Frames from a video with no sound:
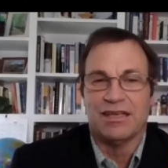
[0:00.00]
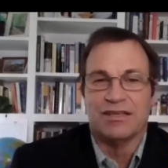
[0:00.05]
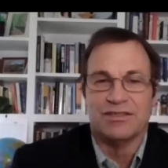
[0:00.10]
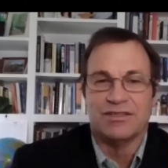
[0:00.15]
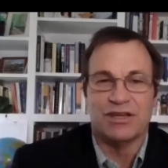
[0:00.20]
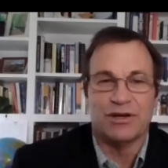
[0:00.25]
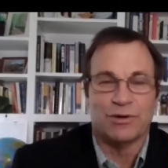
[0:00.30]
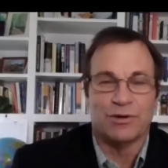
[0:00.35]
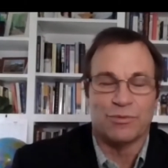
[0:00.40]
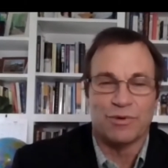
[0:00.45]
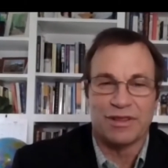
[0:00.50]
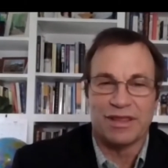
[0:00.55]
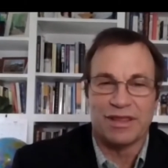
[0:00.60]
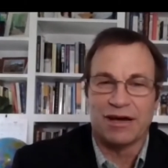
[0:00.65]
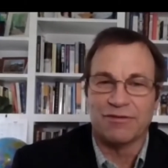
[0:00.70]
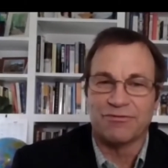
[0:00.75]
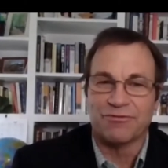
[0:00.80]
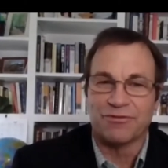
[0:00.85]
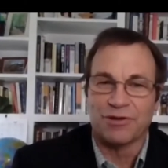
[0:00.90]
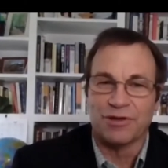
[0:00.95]
So
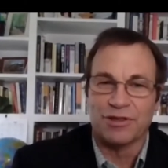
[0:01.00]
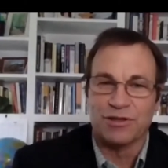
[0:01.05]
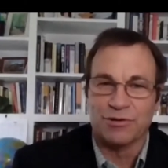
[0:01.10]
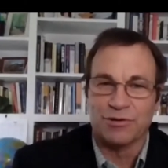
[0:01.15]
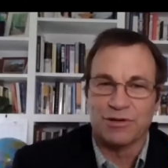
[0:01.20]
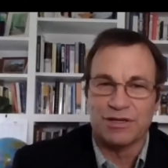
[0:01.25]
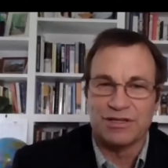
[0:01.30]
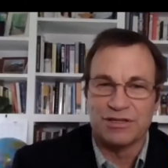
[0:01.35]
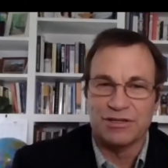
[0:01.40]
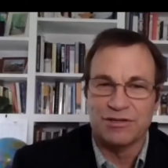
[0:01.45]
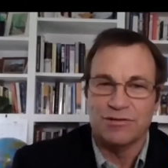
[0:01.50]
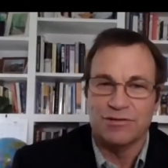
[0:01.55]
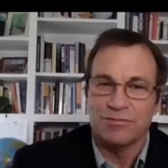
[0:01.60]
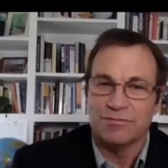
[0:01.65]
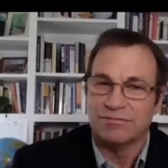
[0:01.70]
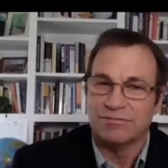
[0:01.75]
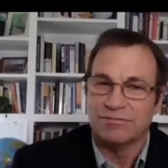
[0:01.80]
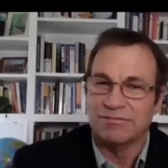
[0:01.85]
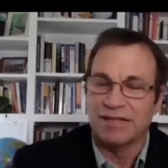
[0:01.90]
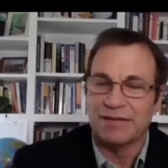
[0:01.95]
without further ado,
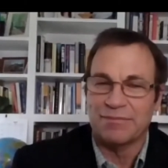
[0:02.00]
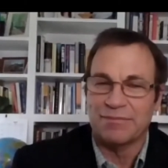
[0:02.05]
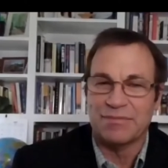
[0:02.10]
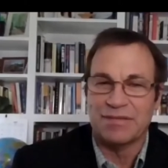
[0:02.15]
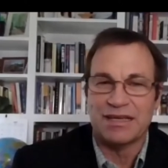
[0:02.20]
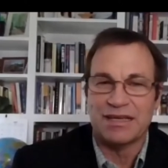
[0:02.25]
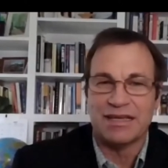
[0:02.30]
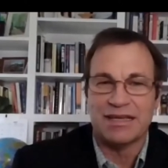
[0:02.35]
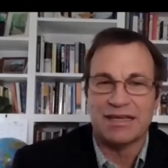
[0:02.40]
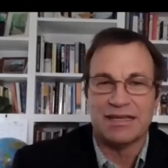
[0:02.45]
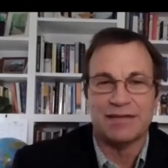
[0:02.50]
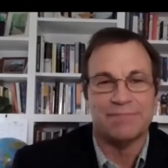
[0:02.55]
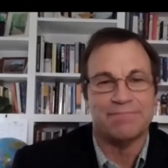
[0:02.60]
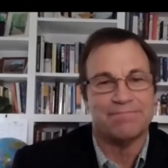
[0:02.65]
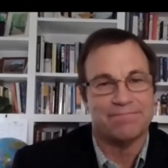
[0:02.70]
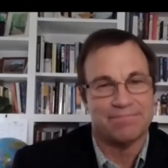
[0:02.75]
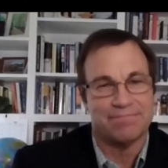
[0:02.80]
let me